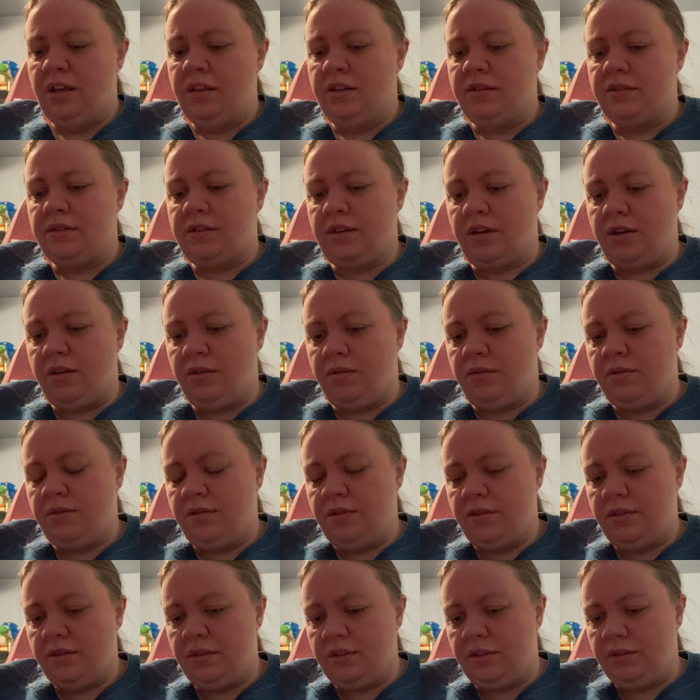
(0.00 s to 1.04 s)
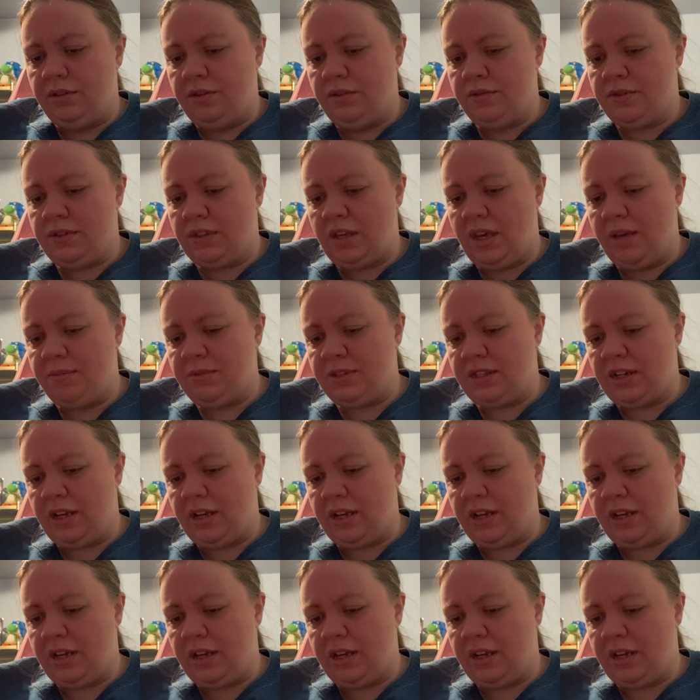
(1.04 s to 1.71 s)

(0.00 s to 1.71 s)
So the loose games